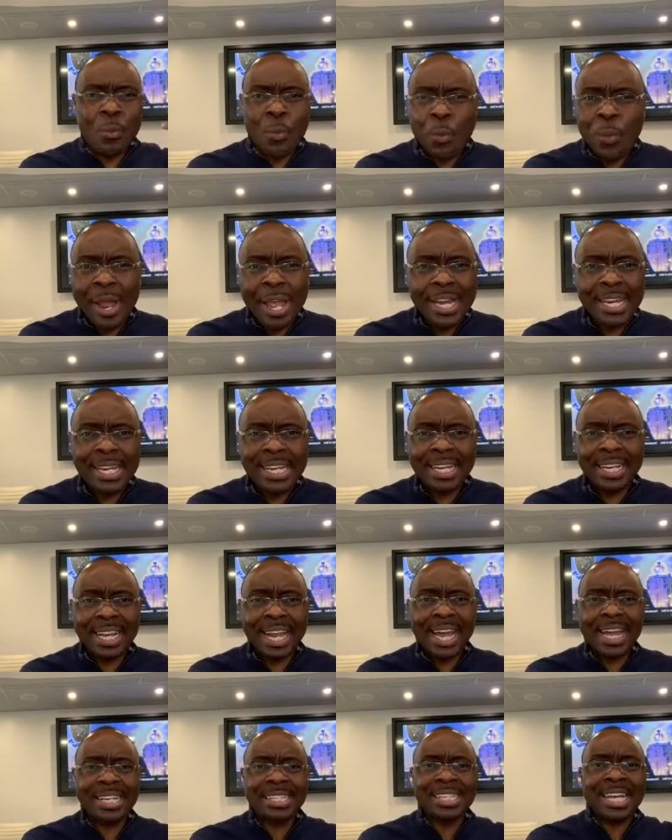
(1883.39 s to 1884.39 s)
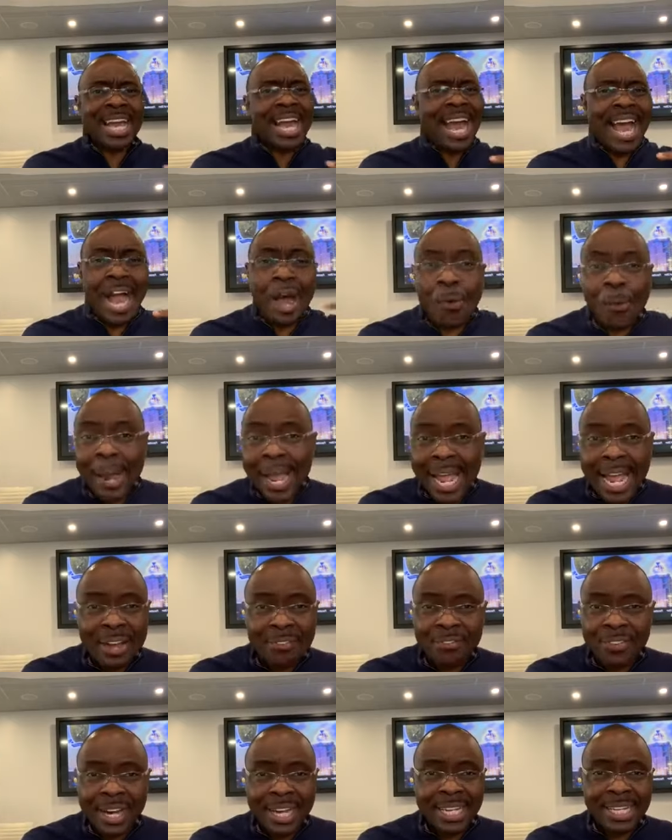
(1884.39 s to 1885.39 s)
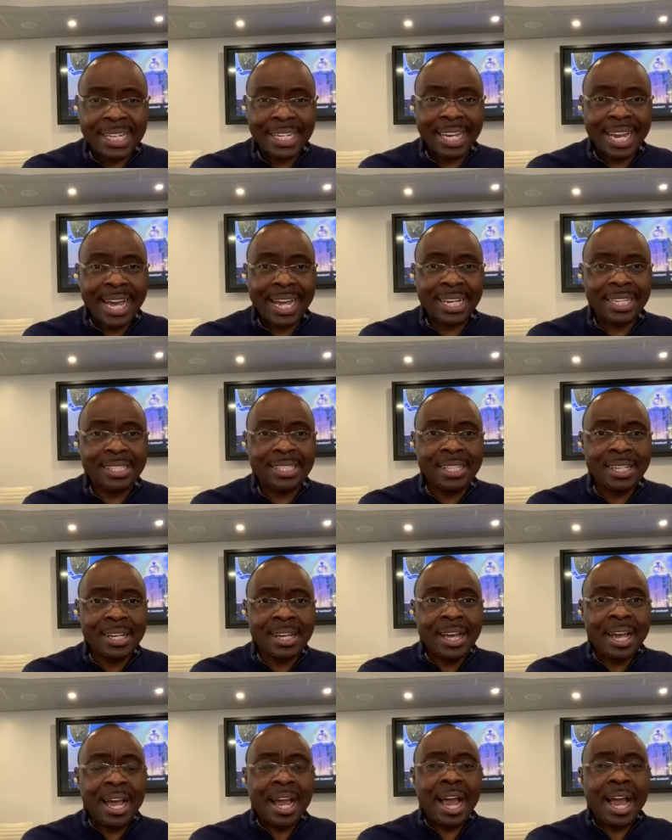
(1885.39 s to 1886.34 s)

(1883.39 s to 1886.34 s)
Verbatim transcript: when he likes, however he likes,